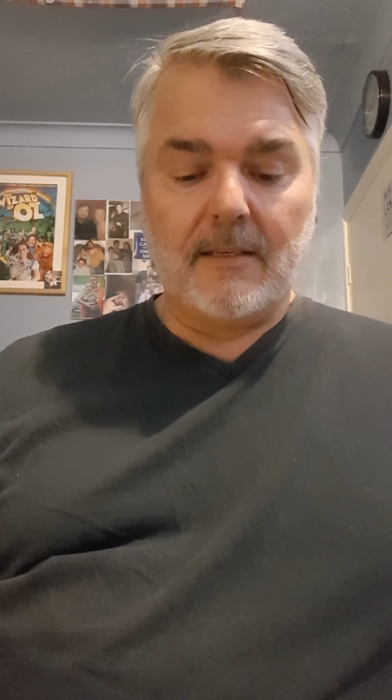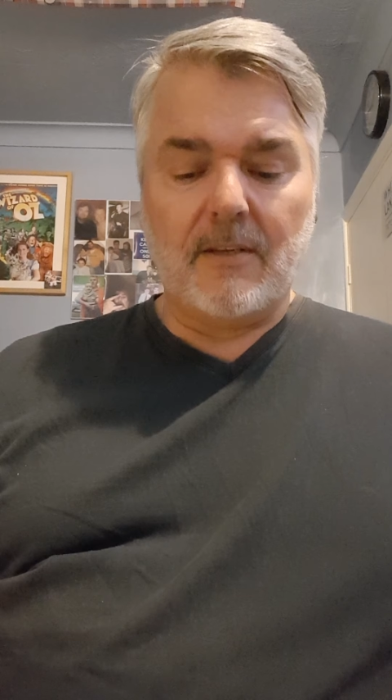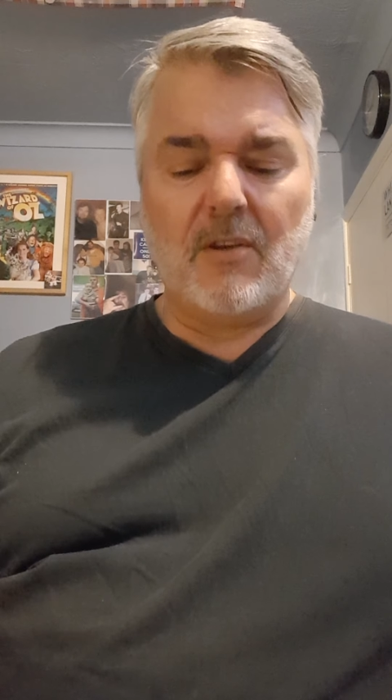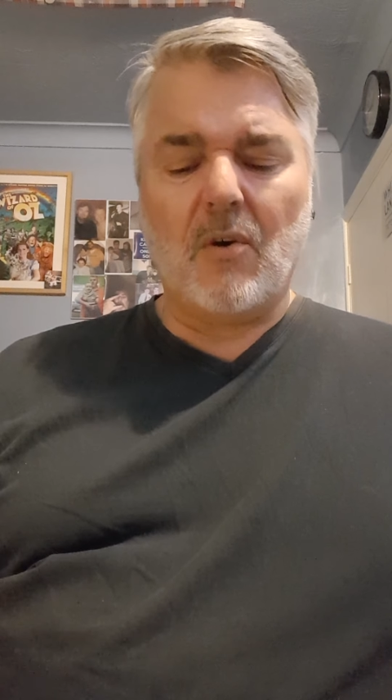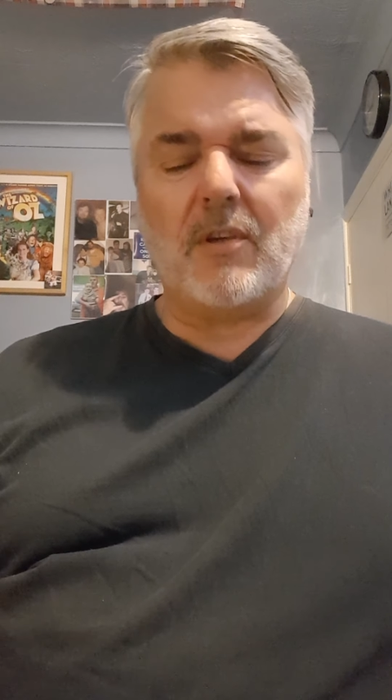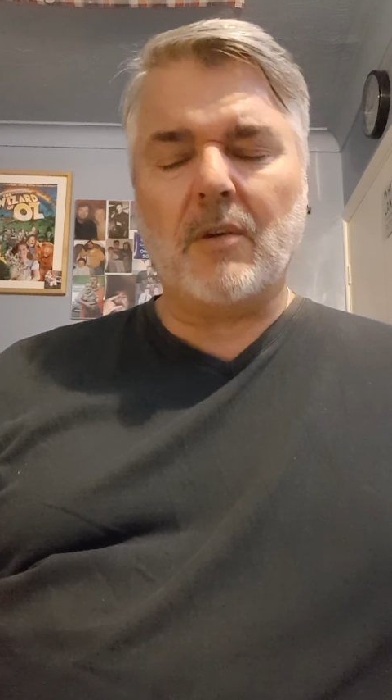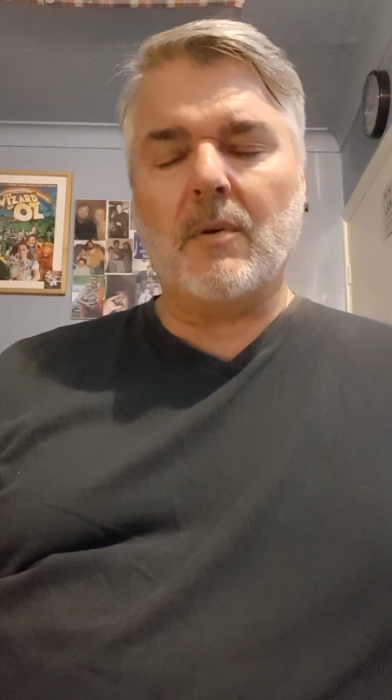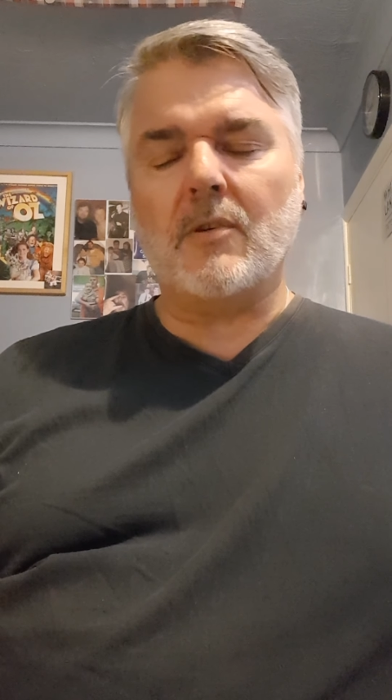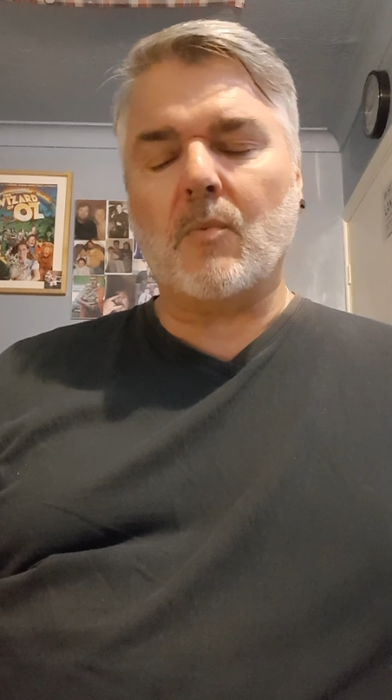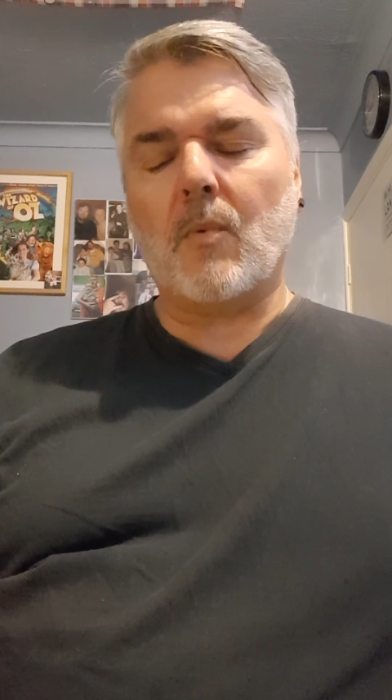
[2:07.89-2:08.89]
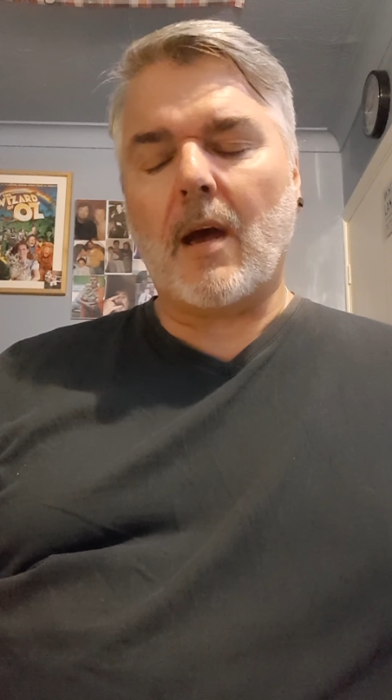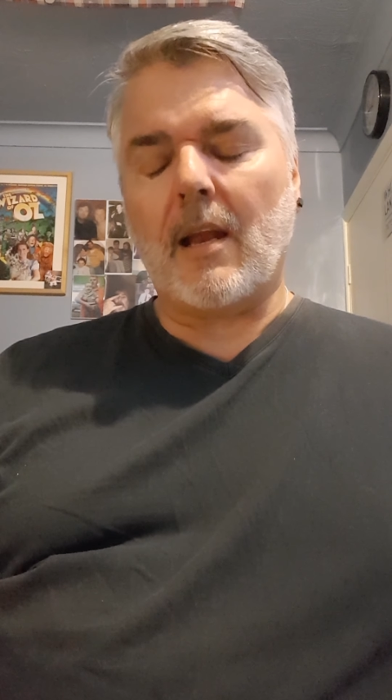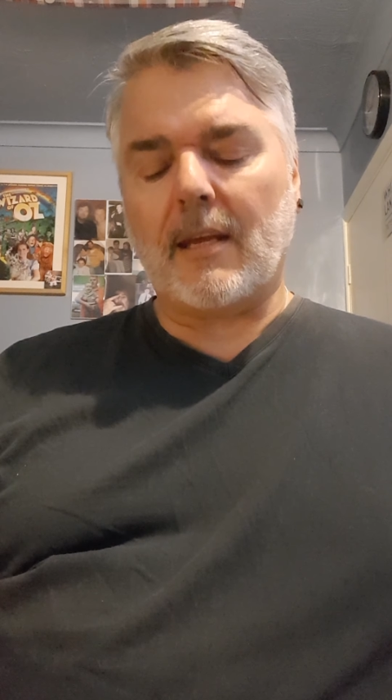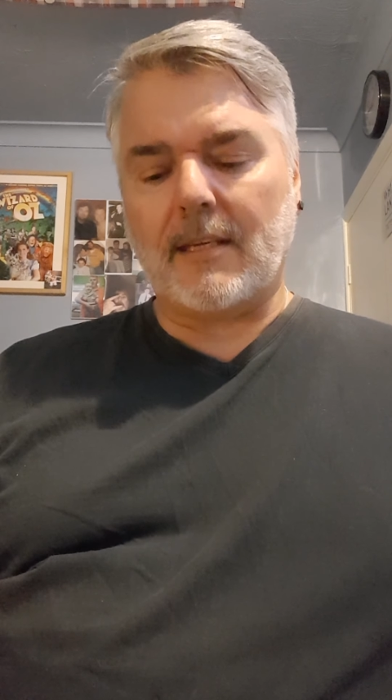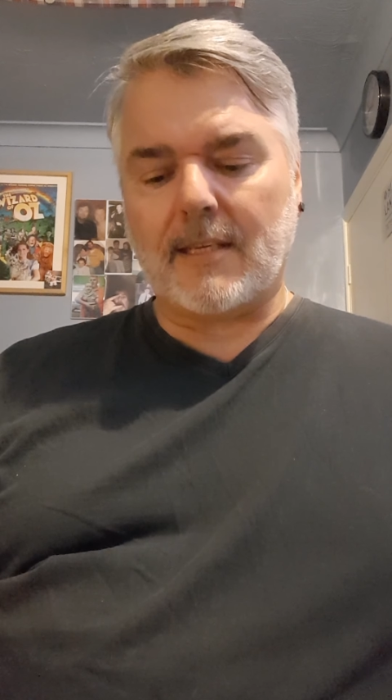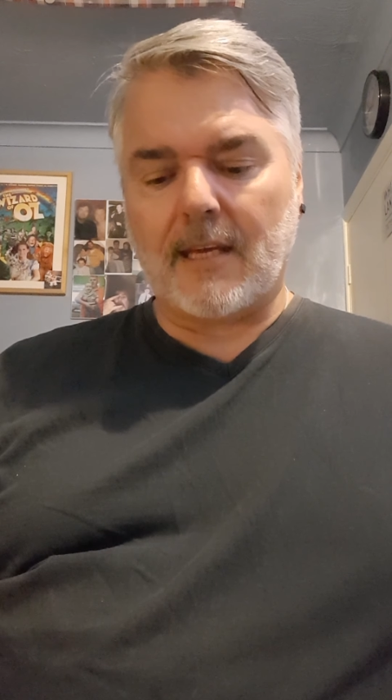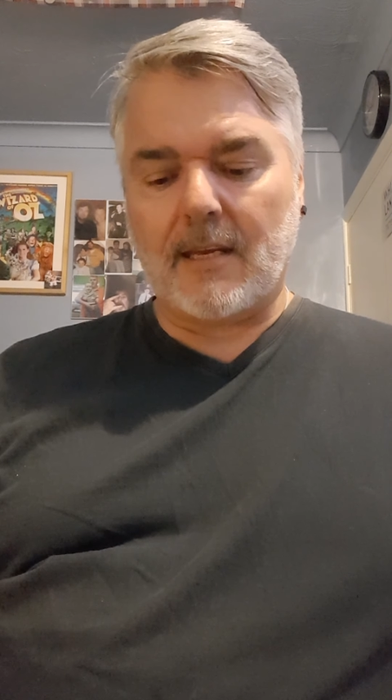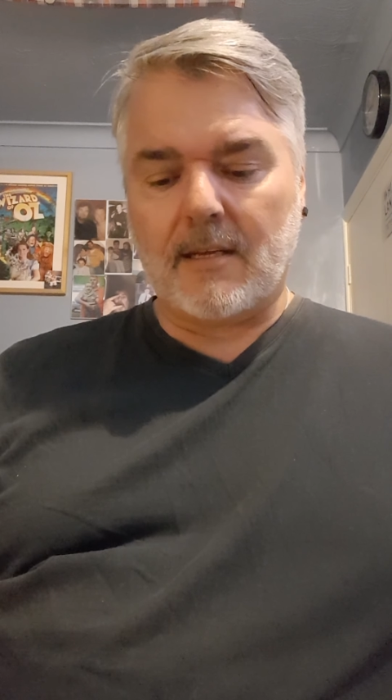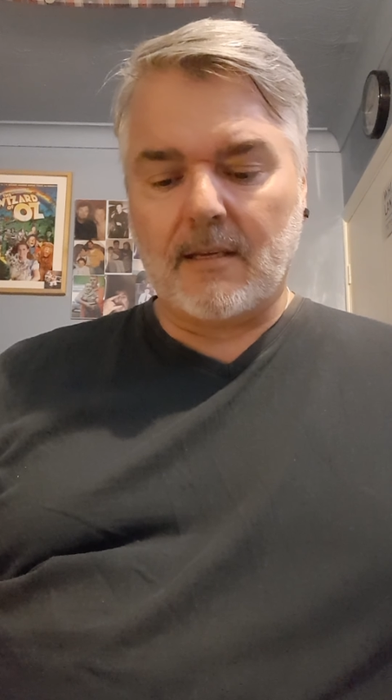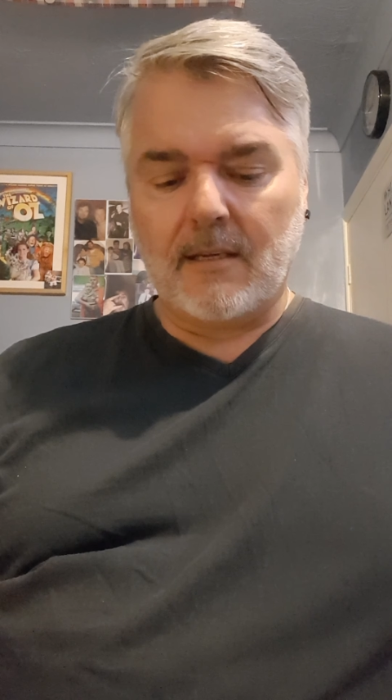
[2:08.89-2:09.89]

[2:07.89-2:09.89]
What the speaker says: "Not you as well," he said.